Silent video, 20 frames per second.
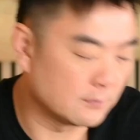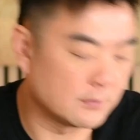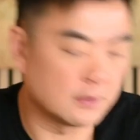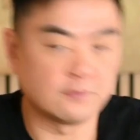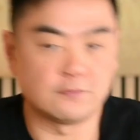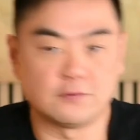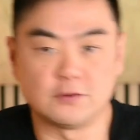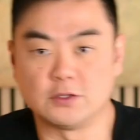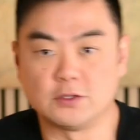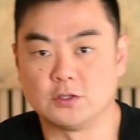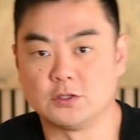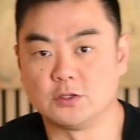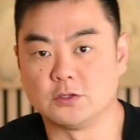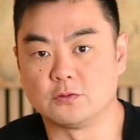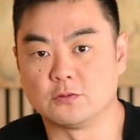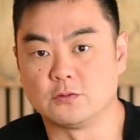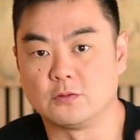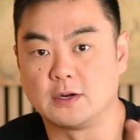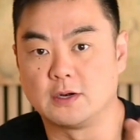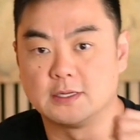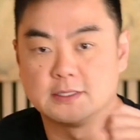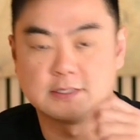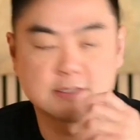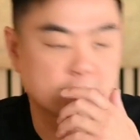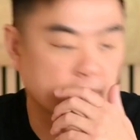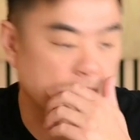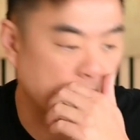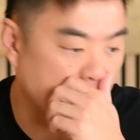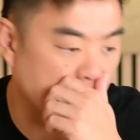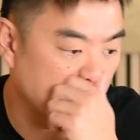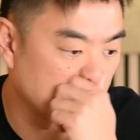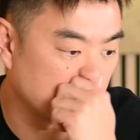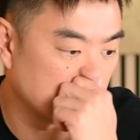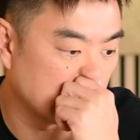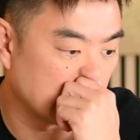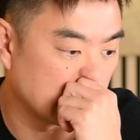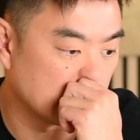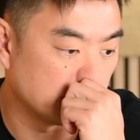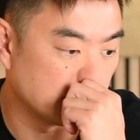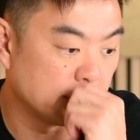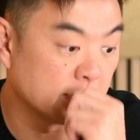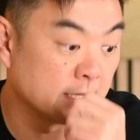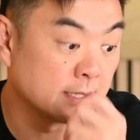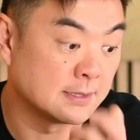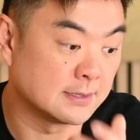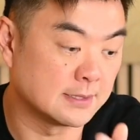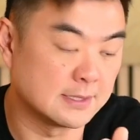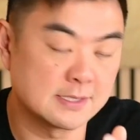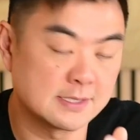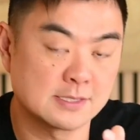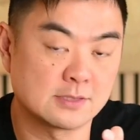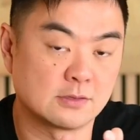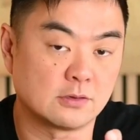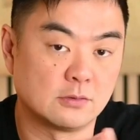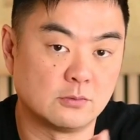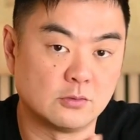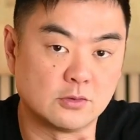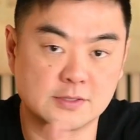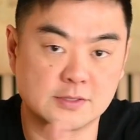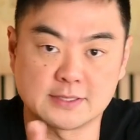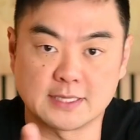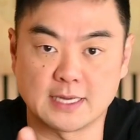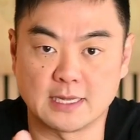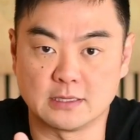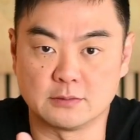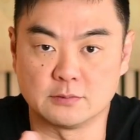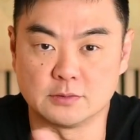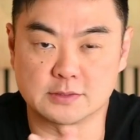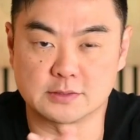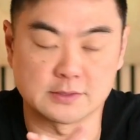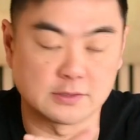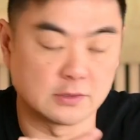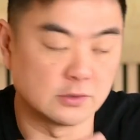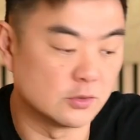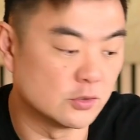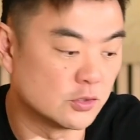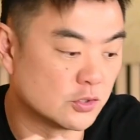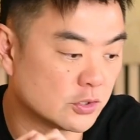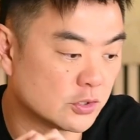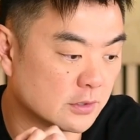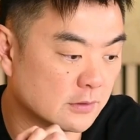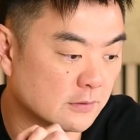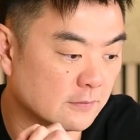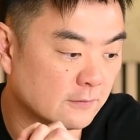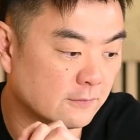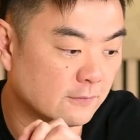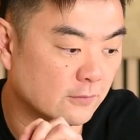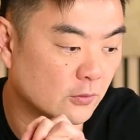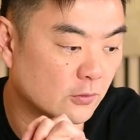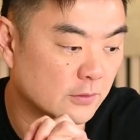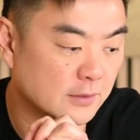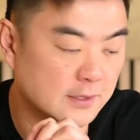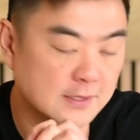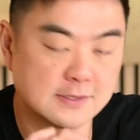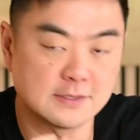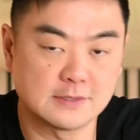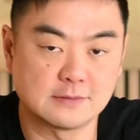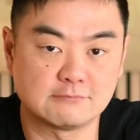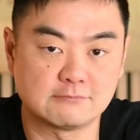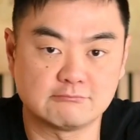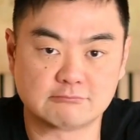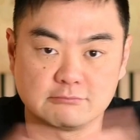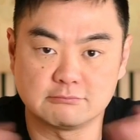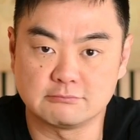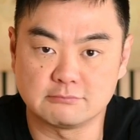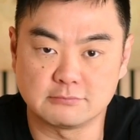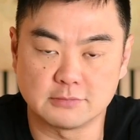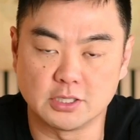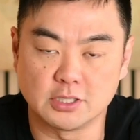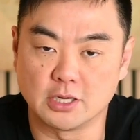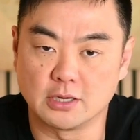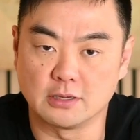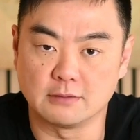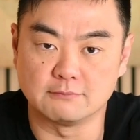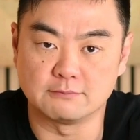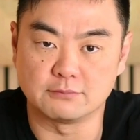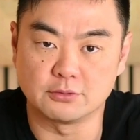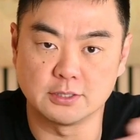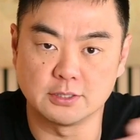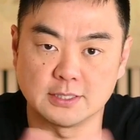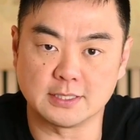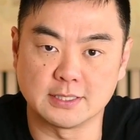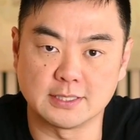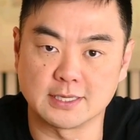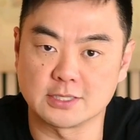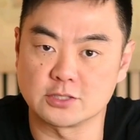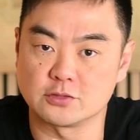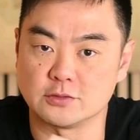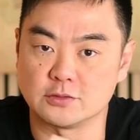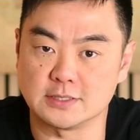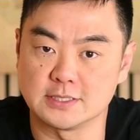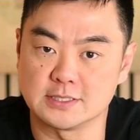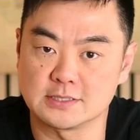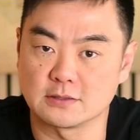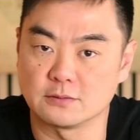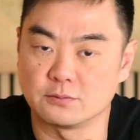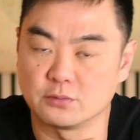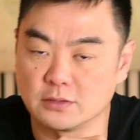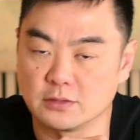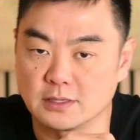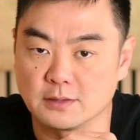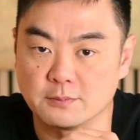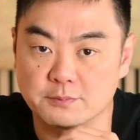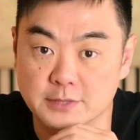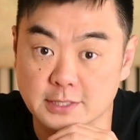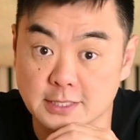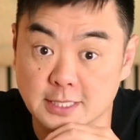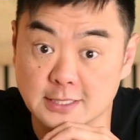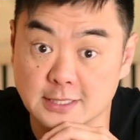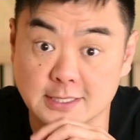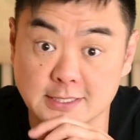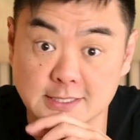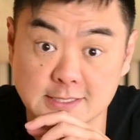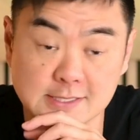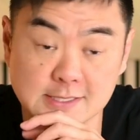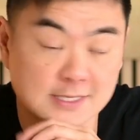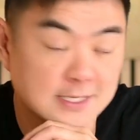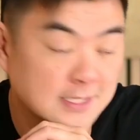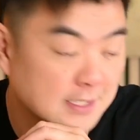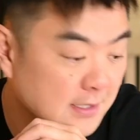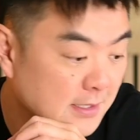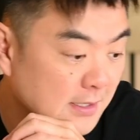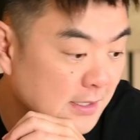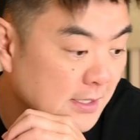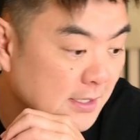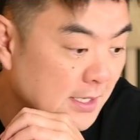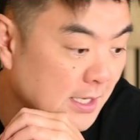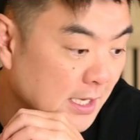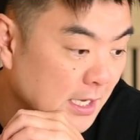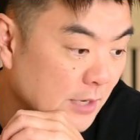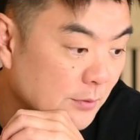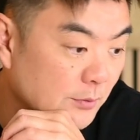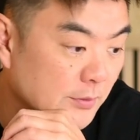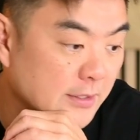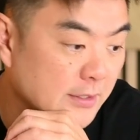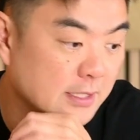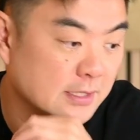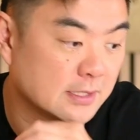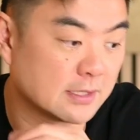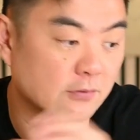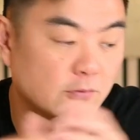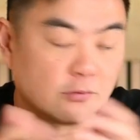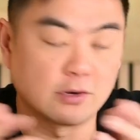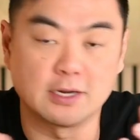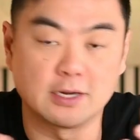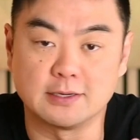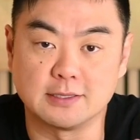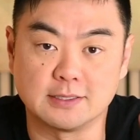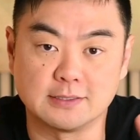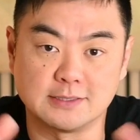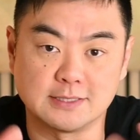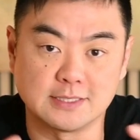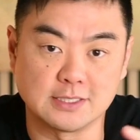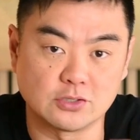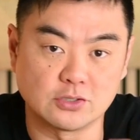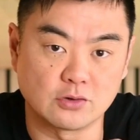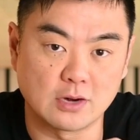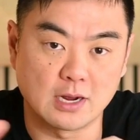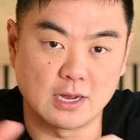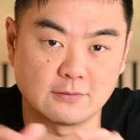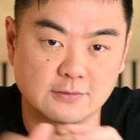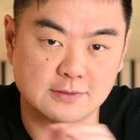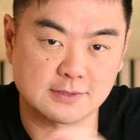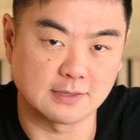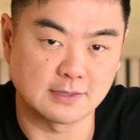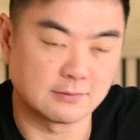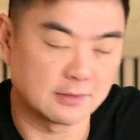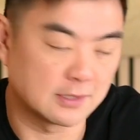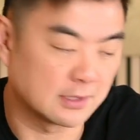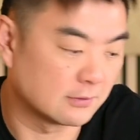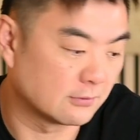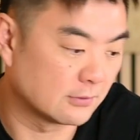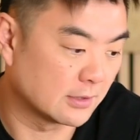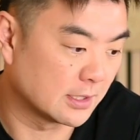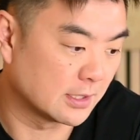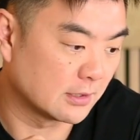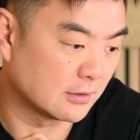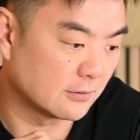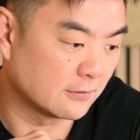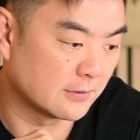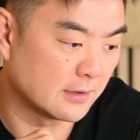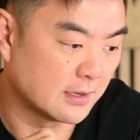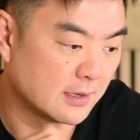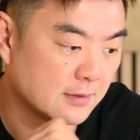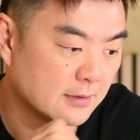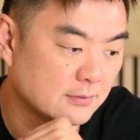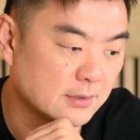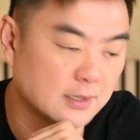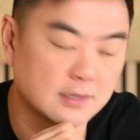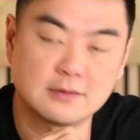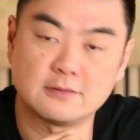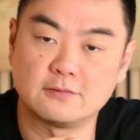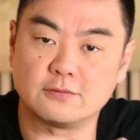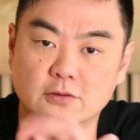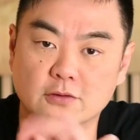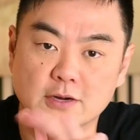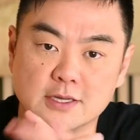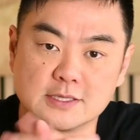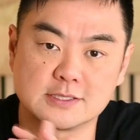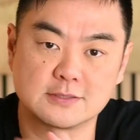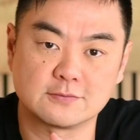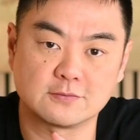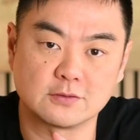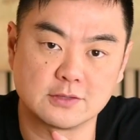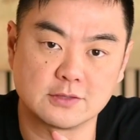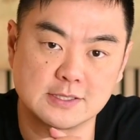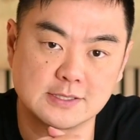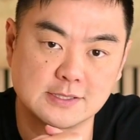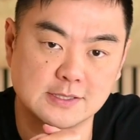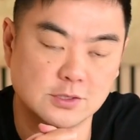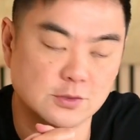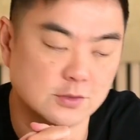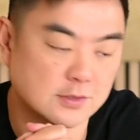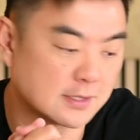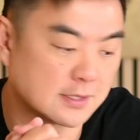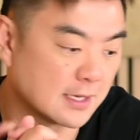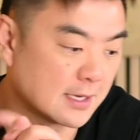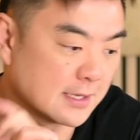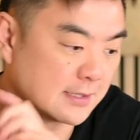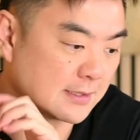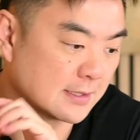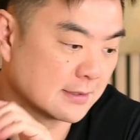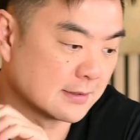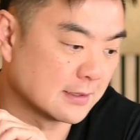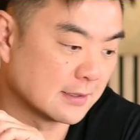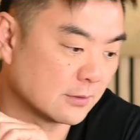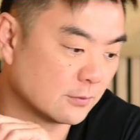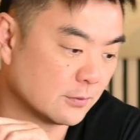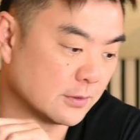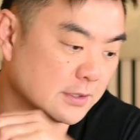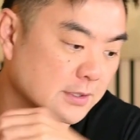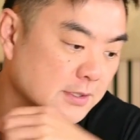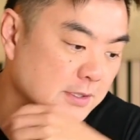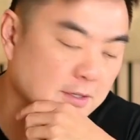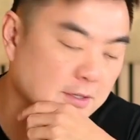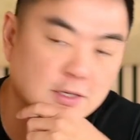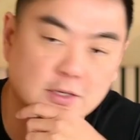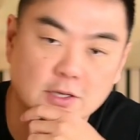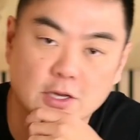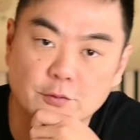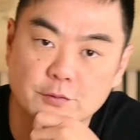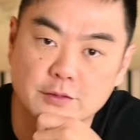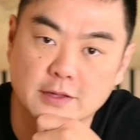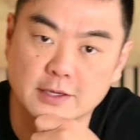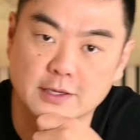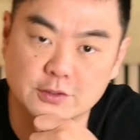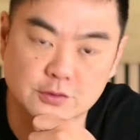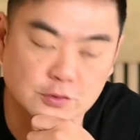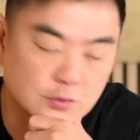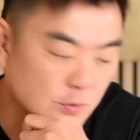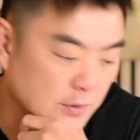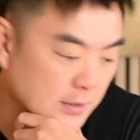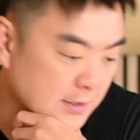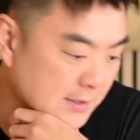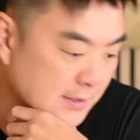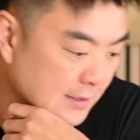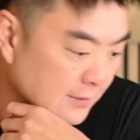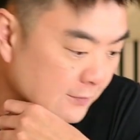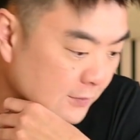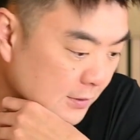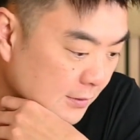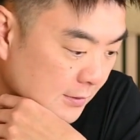If you wanted to have a bigger disk or a more scalable solution for this, you know, put in an extra disk or put in a bigger disk. And then you can run a D drive or something and run it off there. But for us, for this use case, I think we're just going to go with 127.